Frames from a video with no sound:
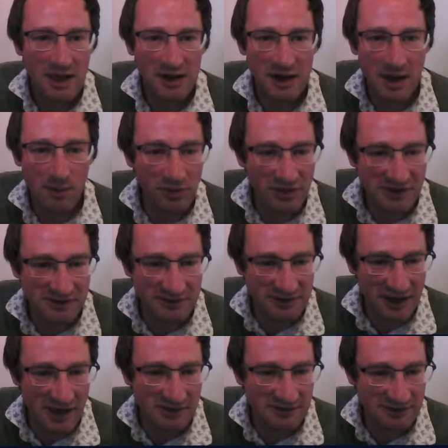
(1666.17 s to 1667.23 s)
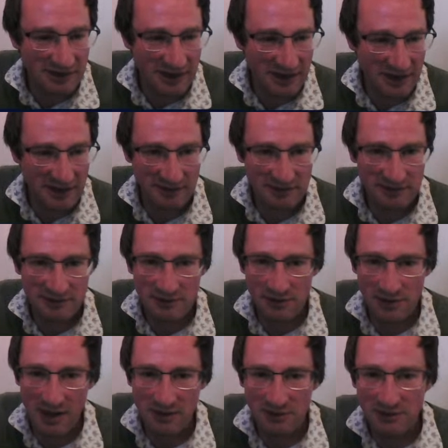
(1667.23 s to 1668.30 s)
And now what this does is,
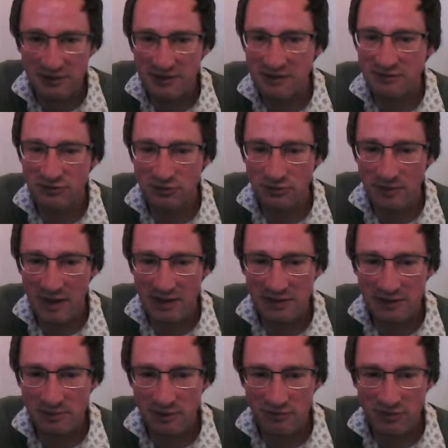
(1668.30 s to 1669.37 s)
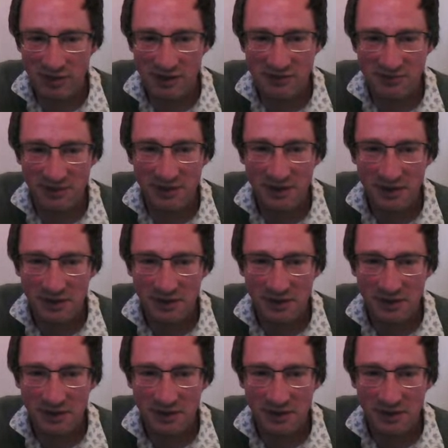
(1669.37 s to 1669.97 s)
okay, I'm going to need to zoom out a little bit for this one.